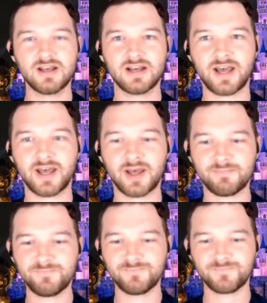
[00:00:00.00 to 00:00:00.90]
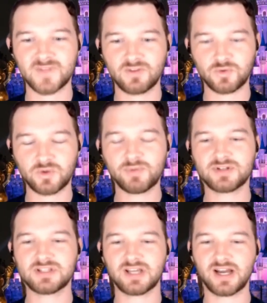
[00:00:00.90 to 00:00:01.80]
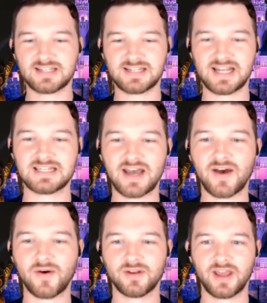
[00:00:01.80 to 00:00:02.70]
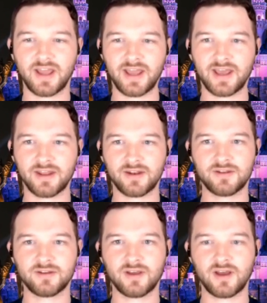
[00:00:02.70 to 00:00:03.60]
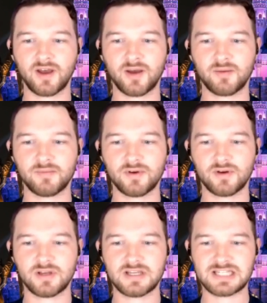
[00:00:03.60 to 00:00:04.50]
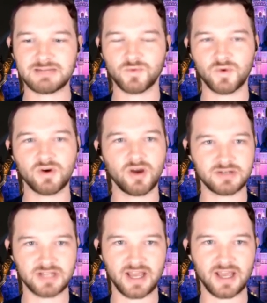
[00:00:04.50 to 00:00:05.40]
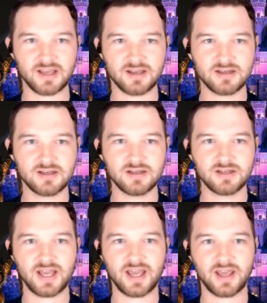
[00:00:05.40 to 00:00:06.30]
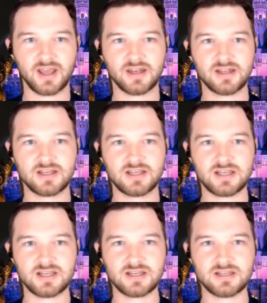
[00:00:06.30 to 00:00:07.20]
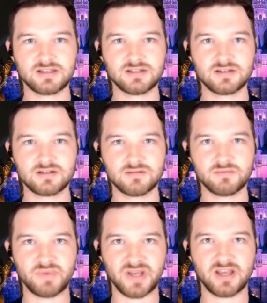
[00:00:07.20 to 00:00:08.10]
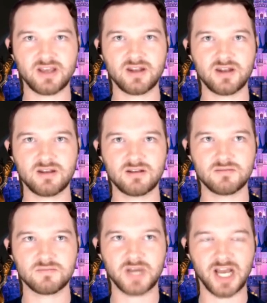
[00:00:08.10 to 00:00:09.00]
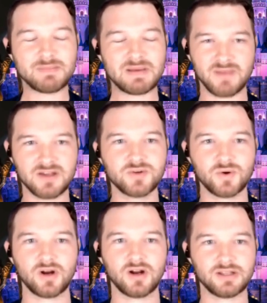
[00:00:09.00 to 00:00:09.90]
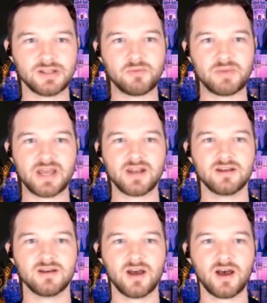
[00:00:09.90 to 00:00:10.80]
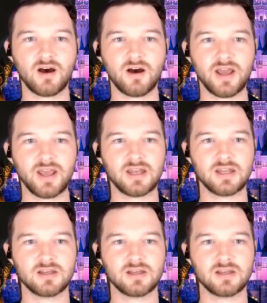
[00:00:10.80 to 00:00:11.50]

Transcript: Um, there's one person that kind of stands out and, um, his name's Will Gote and he's been kind of my mentor a little bit on